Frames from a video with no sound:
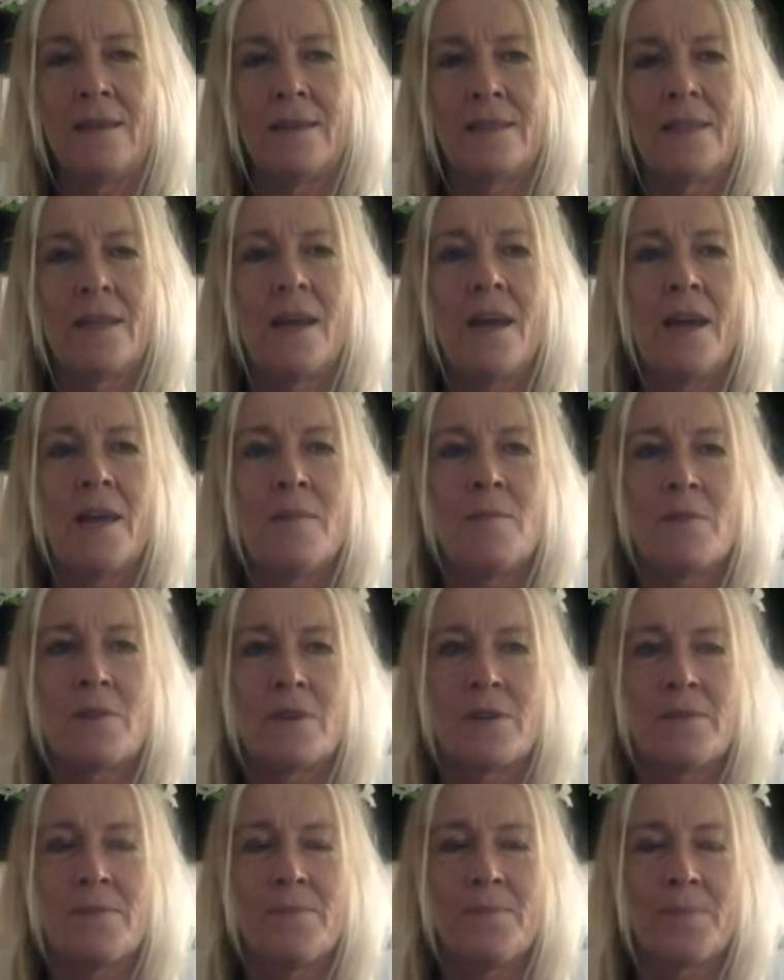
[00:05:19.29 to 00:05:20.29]

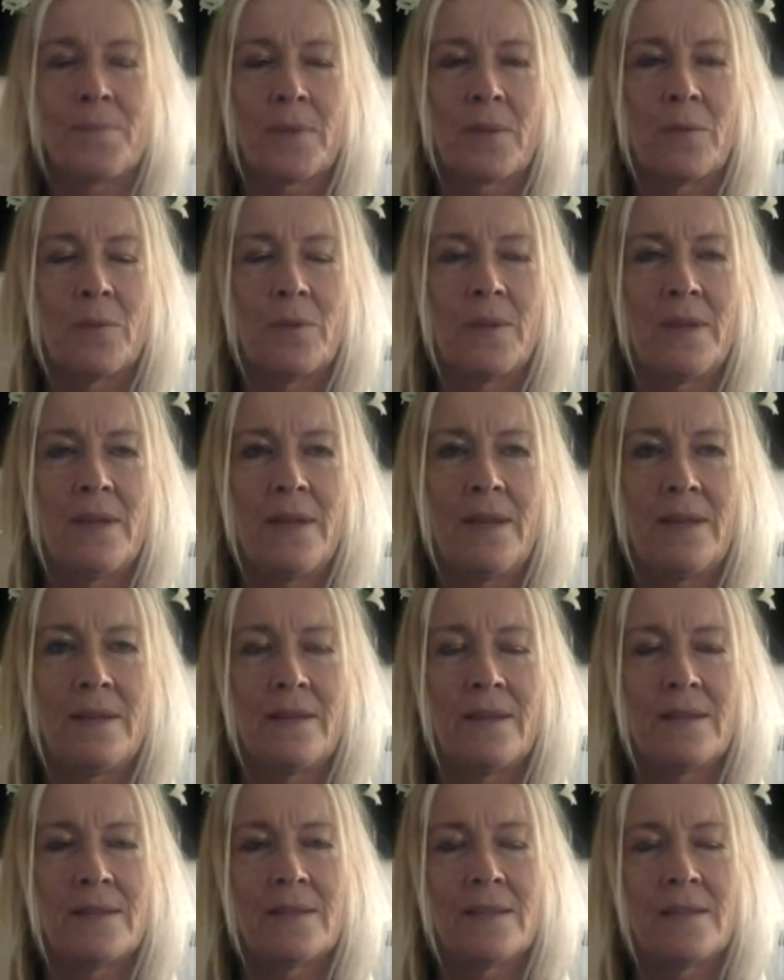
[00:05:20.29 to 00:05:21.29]
timer with a
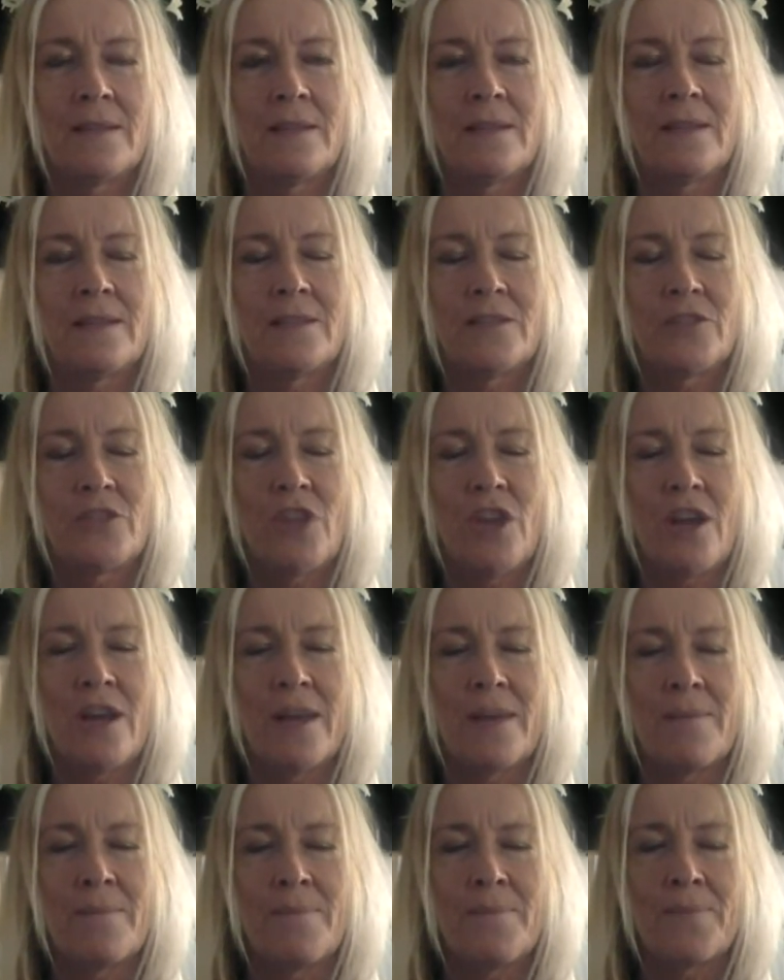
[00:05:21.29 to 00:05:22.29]
nice little
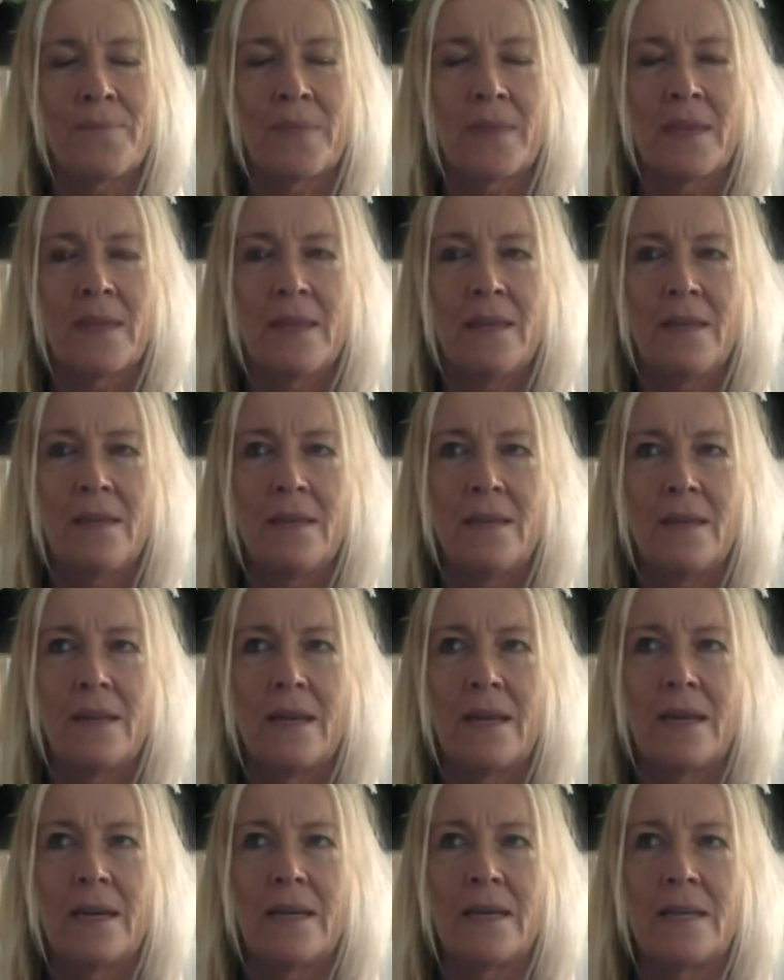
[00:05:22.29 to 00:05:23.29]
chime
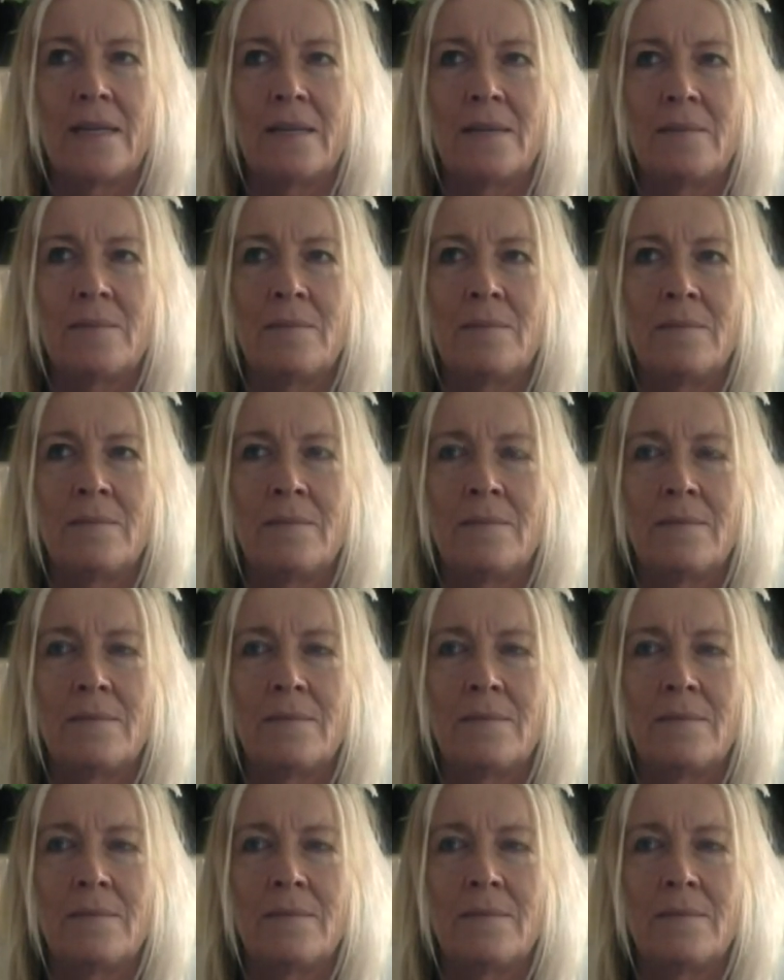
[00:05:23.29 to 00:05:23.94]
um,